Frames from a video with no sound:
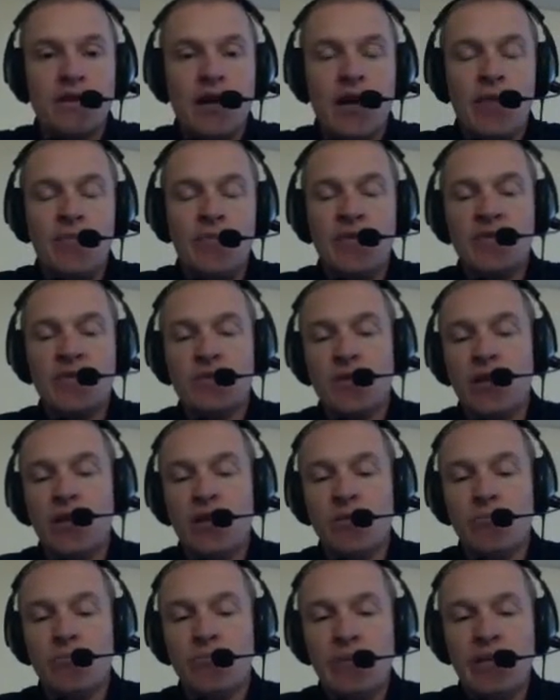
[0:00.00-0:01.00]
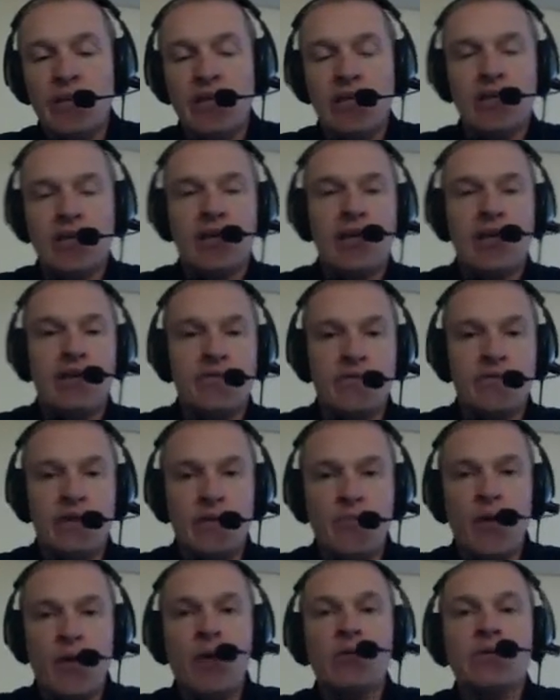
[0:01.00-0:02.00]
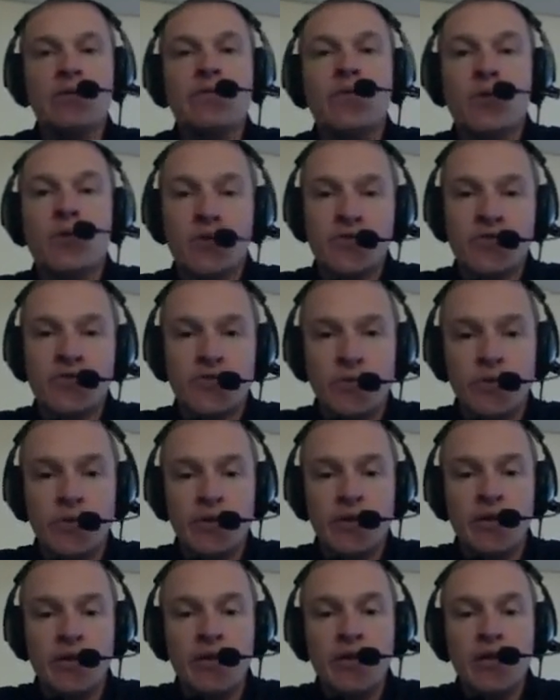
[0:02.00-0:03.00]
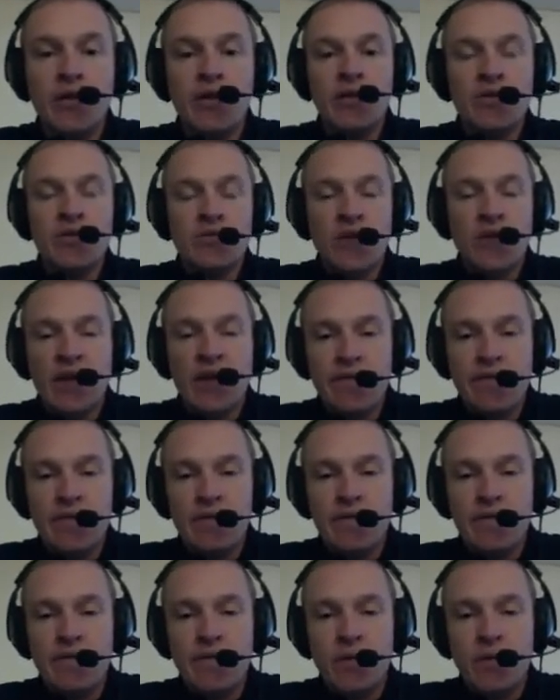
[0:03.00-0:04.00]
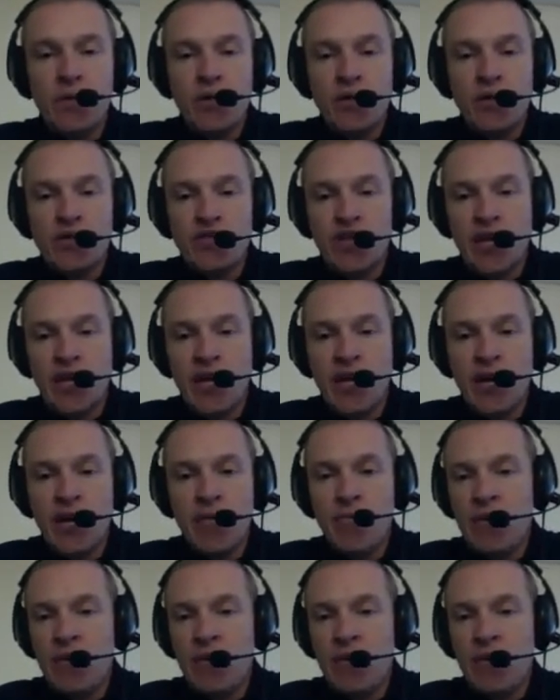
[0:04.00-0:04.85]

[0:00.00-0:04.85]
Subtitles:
This will help me kind of keep all of yours sorted. So I have 4JM